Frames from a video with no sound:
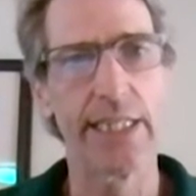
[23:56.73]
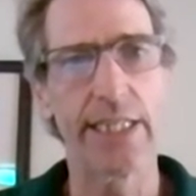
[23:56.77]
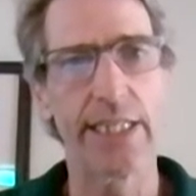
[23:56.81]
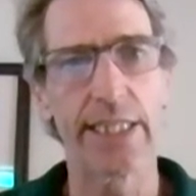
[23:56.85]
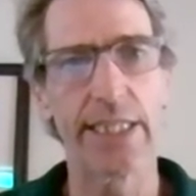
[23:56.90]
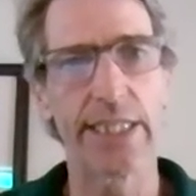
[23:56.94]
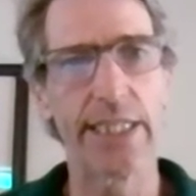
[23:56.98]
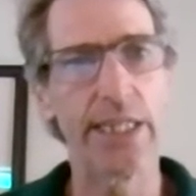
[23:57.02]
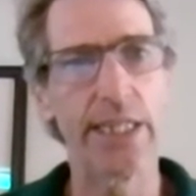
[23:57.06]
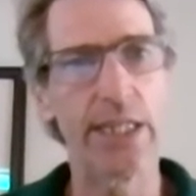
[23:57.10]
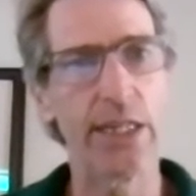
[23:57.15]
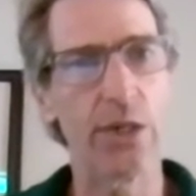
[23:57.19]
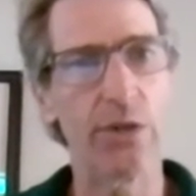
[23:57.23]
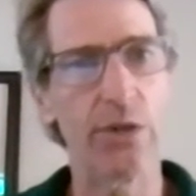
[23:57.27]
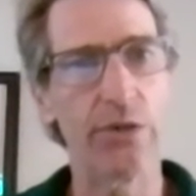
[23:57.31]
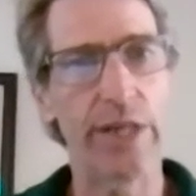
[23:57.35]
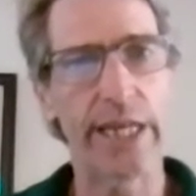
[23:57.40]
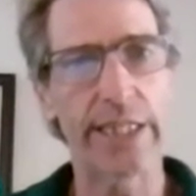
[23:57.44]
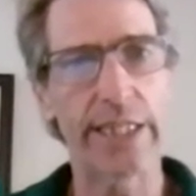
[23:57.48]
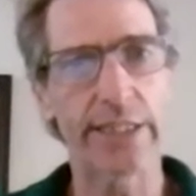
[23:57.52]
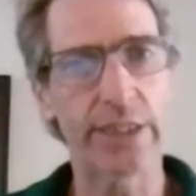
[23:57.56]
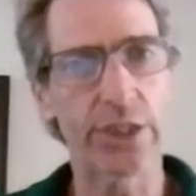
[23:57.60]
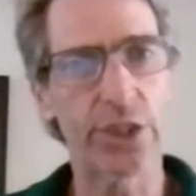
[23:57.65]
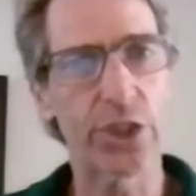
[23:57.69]

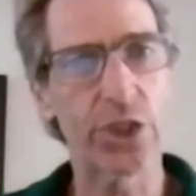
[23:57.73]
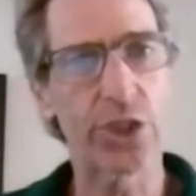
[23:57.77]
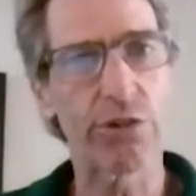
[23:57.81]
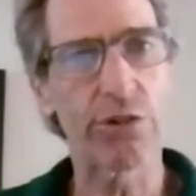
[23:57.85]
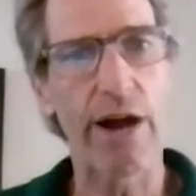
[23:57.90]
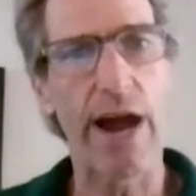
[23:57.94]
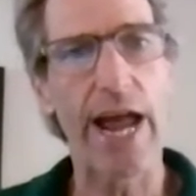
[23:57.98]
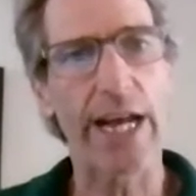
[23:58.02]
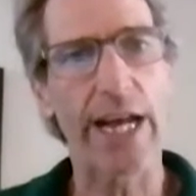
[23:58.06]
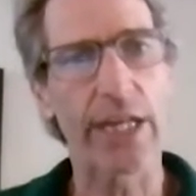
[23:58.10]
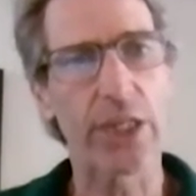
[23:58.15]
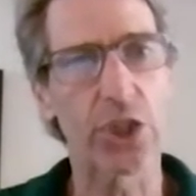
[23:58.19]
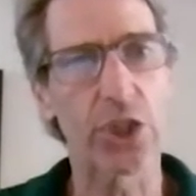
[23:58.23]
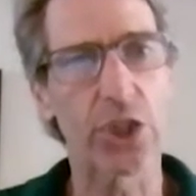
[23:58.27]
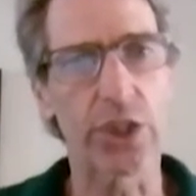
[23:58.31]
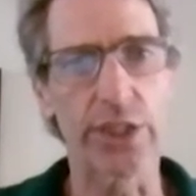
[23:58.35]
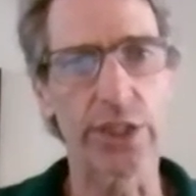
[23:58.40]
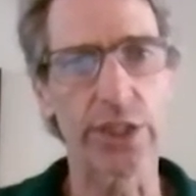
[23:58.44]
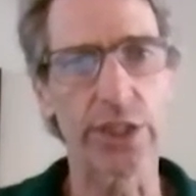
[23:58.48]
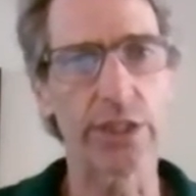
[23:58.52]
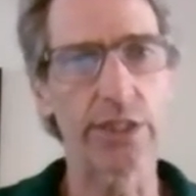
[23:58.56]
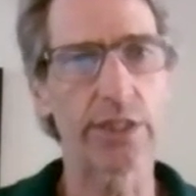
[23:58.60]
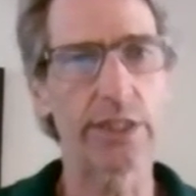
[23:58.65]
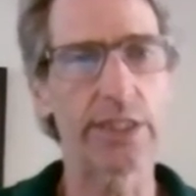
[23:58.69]
that
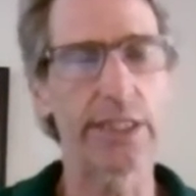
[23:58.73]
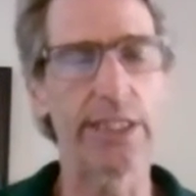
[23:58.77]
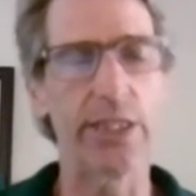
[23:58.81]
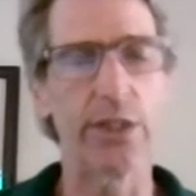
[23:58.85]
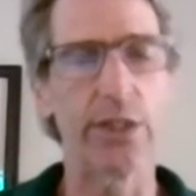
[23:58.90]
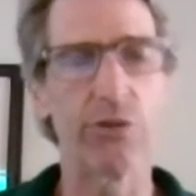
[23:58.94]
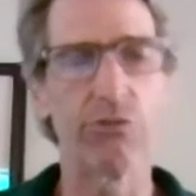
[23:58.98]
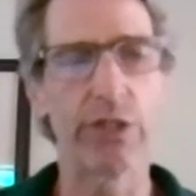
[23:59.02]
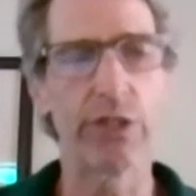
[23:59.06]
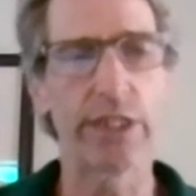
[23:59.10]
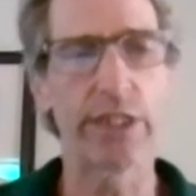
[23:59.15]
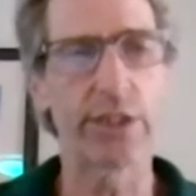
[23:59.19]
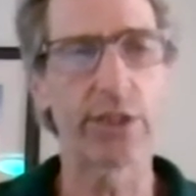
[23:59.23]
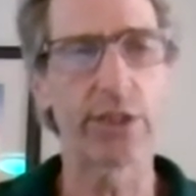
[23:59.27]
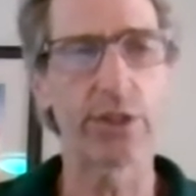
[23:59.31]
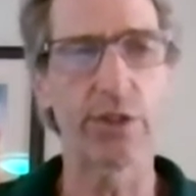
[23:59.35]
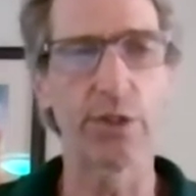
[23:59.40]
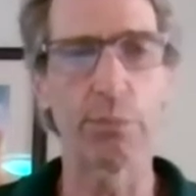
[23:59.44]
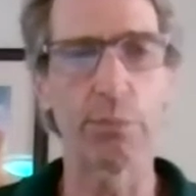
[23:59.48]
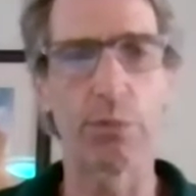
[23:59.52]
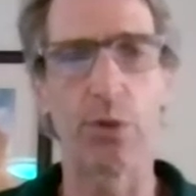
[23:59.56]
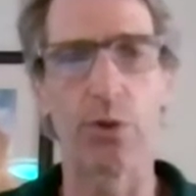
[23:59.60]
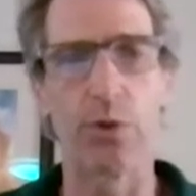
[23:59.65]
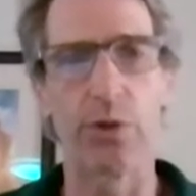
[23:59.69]
distraction, right to
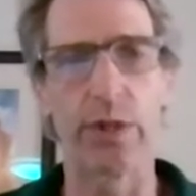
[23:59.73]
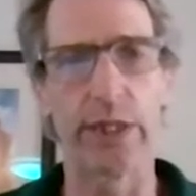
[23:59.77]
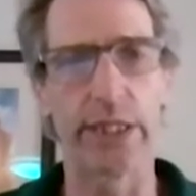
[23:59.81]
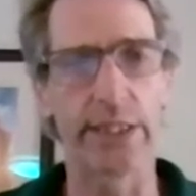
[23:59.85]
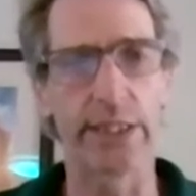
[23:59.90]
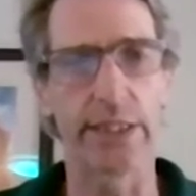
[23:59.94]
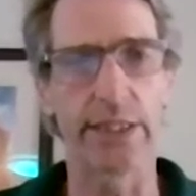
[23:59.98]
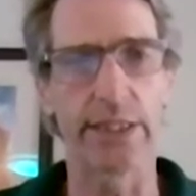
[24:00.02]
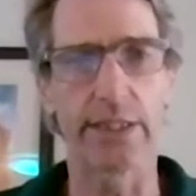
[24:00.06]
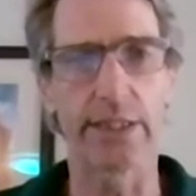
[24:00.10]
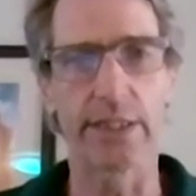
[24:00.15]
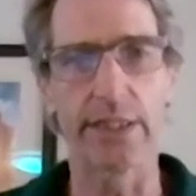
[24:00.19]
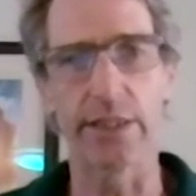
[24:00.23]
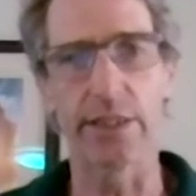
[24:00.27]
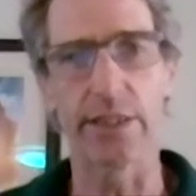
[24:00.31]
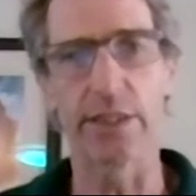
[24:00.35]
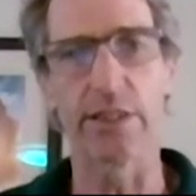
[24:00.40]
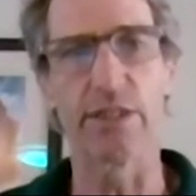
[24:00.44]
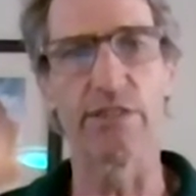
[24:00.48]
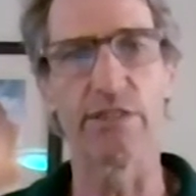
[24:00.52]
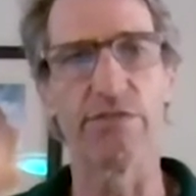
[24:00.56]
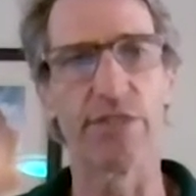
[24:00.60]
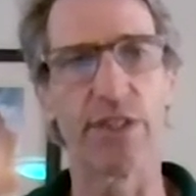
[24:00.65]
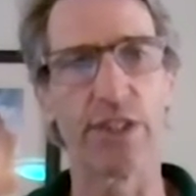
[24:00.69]
the point. This
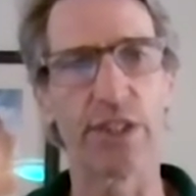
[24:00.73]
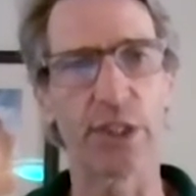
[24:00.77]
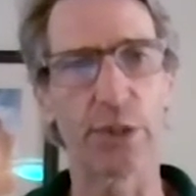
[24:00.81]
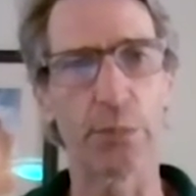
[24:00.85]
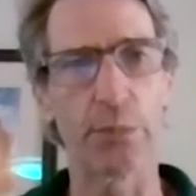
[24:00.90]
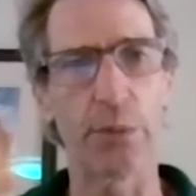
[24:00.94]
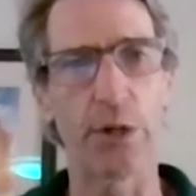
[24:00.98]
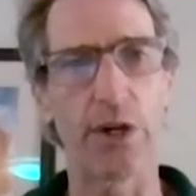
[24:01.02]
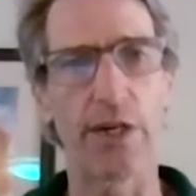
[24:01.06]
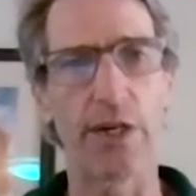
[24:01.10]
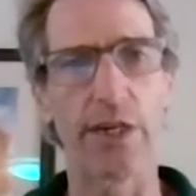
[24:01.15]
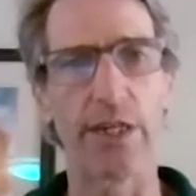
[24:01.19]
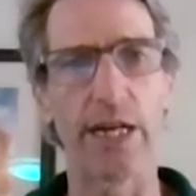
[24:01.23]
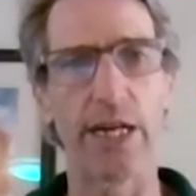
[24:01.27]
is the funny part.